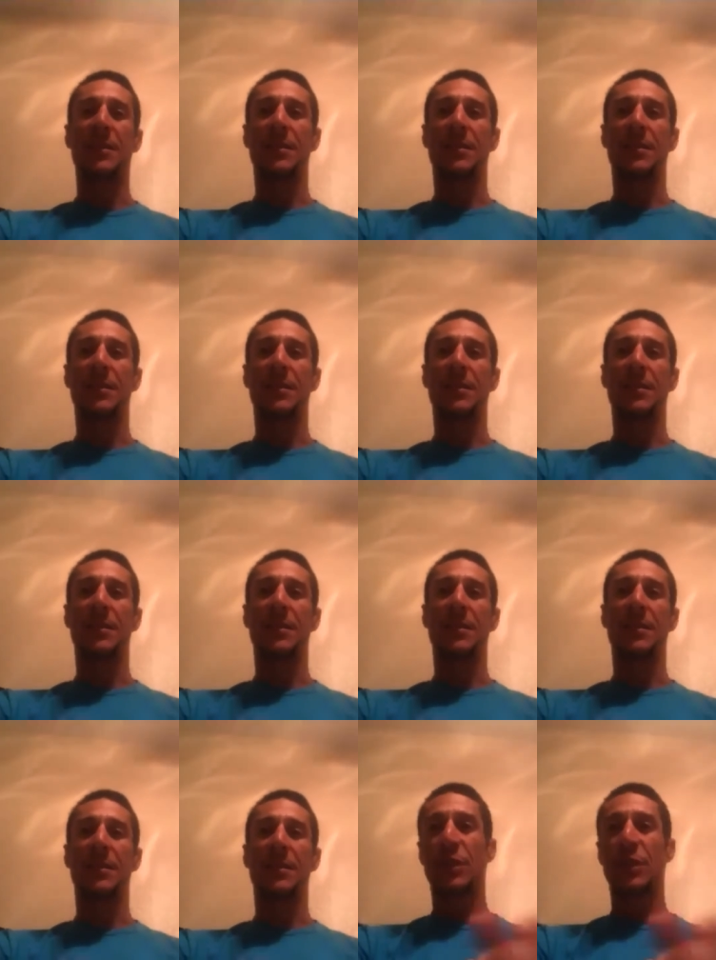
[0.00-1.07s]

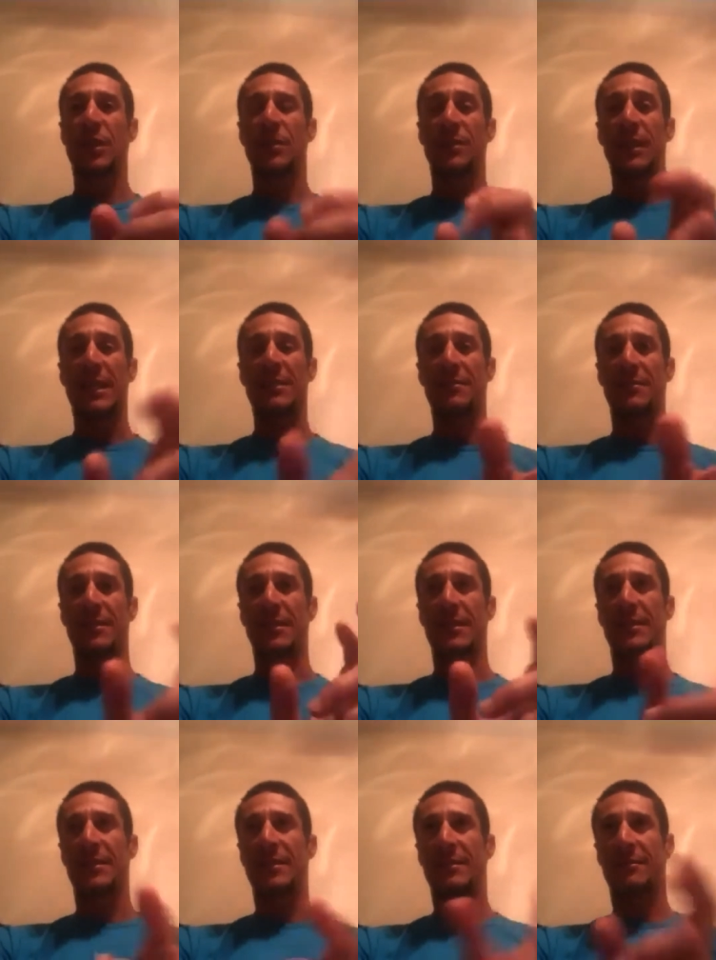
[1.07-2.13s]
warm, not
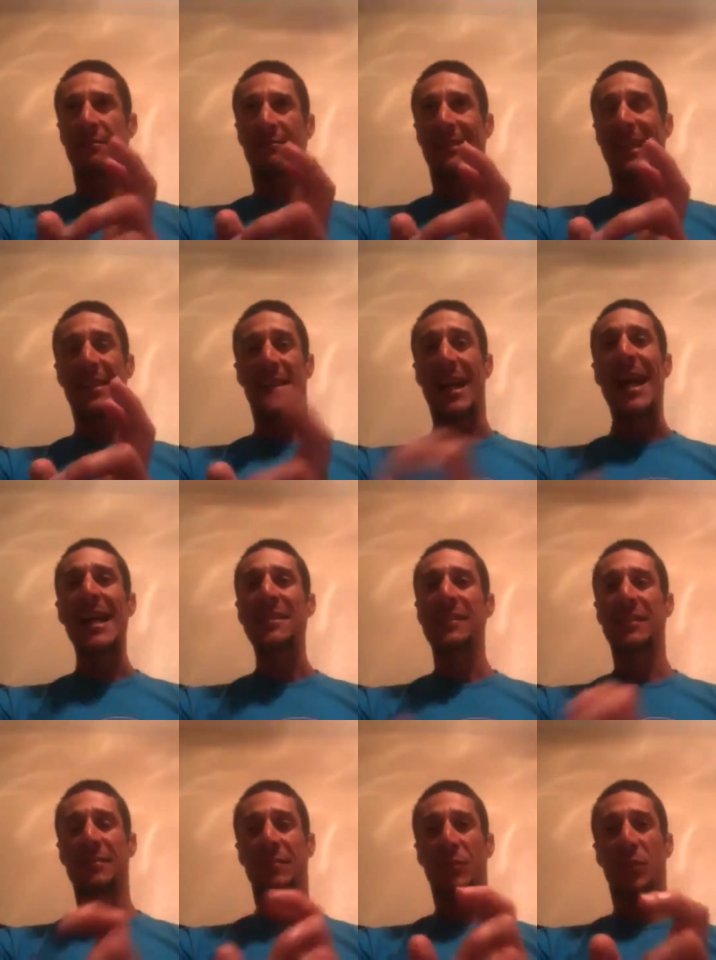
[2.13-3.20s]
hot,
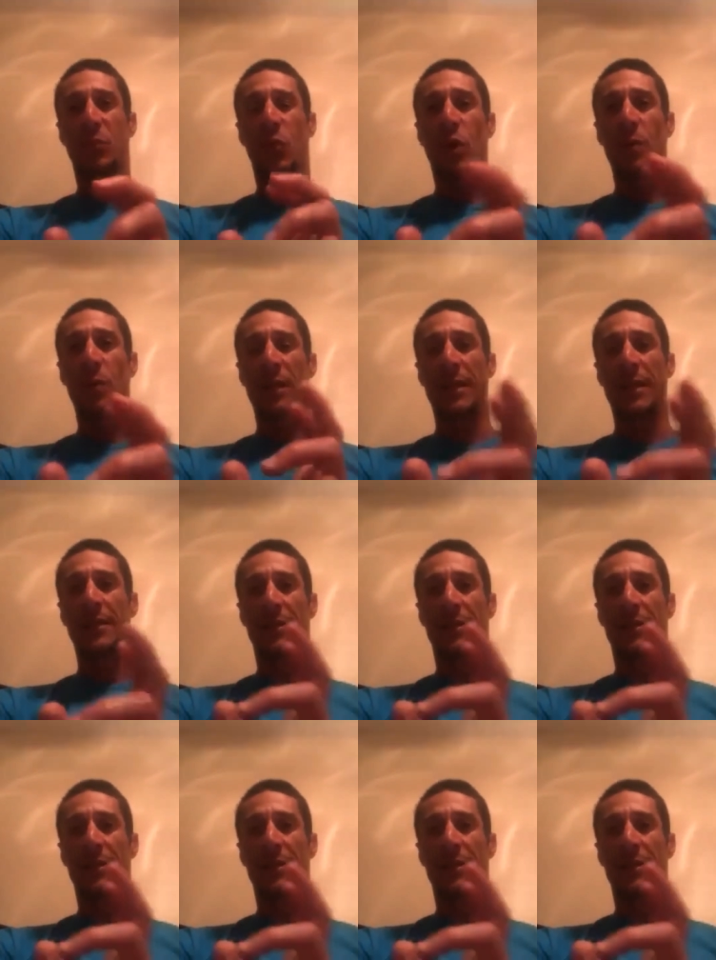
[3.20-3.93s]
but warm. Like